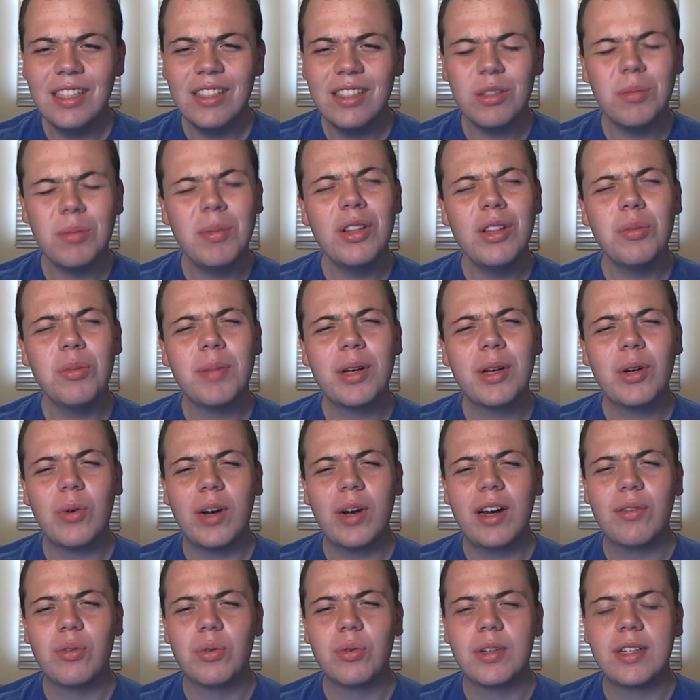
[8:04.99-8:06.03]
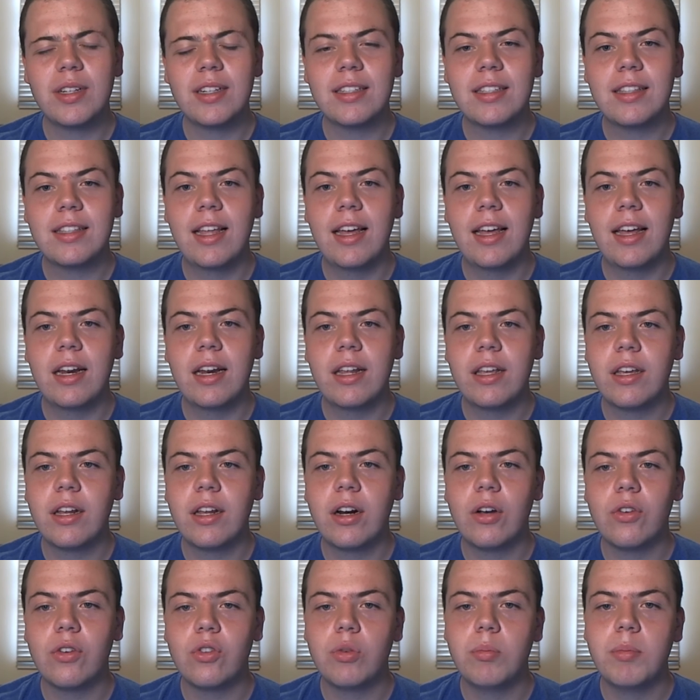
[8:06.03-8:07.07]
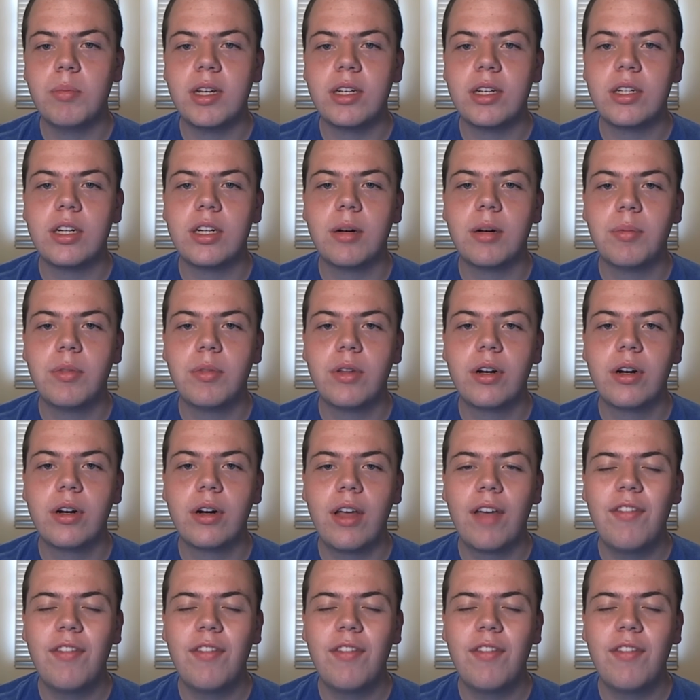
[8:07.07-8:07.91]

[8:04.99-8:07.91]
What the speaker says: Some other big rivalries that you can also mention up there.